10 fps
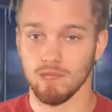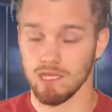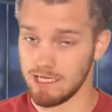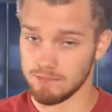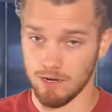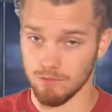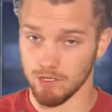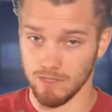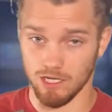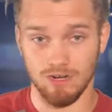He's probably
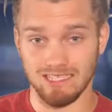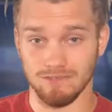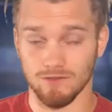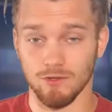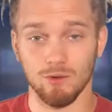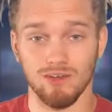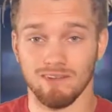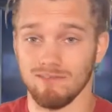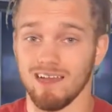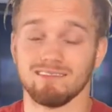going to be aggressive too, and
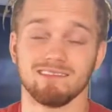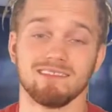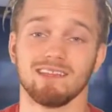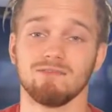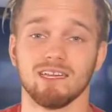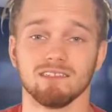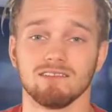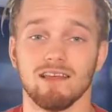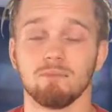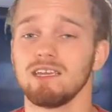if not, then take advantage of that.